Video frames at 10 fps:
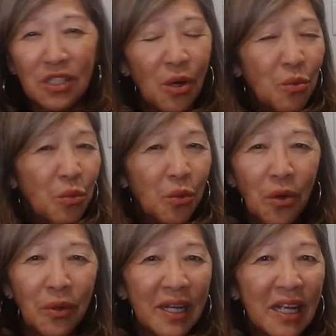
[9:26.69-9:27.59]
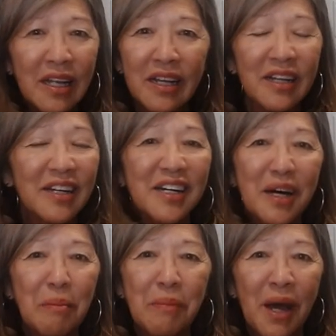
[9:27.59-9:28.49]
Don't worry
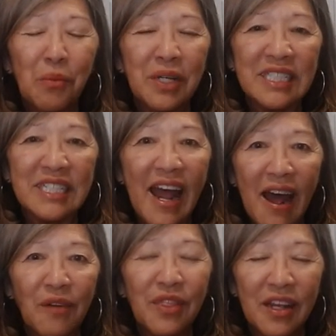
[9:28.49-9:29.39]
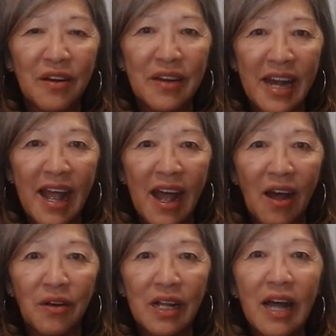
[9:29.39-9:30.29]
about what's out there
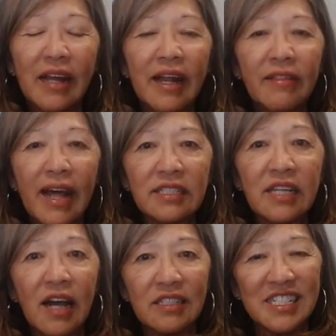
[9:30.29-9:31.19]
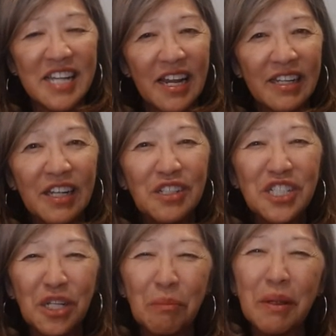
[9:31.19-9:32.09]
now. Now, that's not saying that
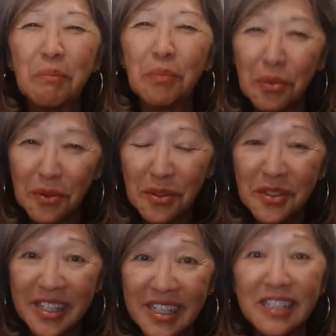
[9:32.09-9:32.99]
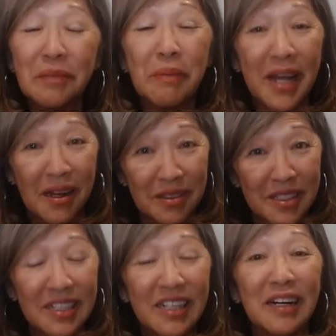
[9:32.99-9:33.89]
you shouldn't be prudent about